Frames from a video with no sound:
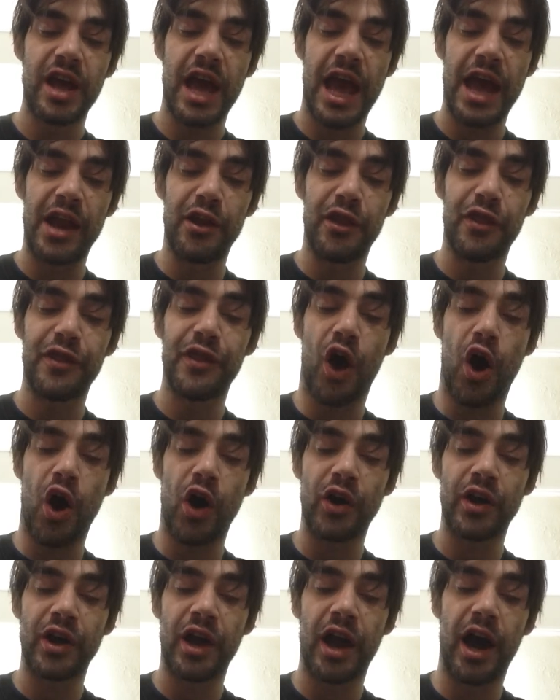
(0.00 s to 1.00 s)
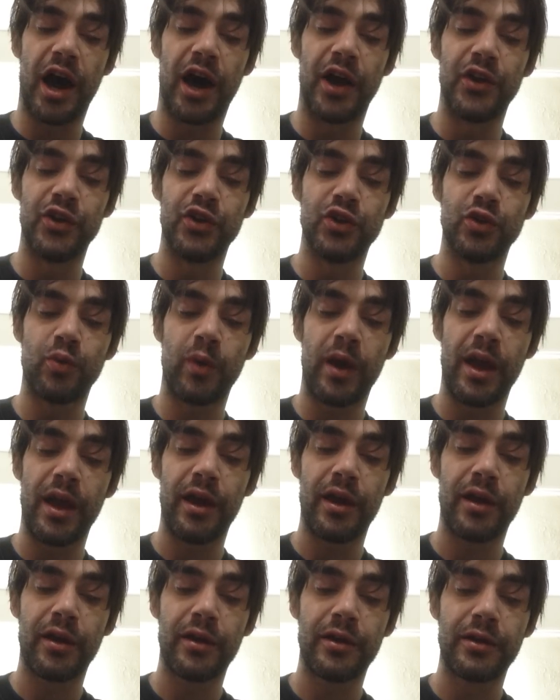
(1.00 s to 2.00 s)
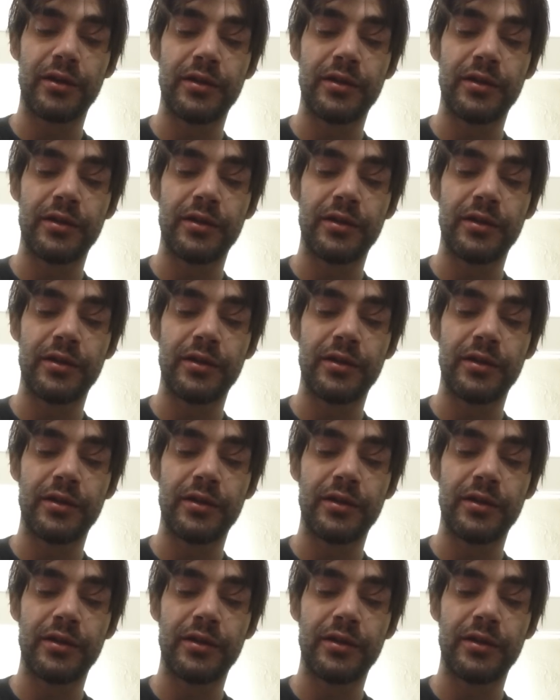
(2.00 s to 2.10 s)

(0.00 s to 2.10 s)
and thong underwear?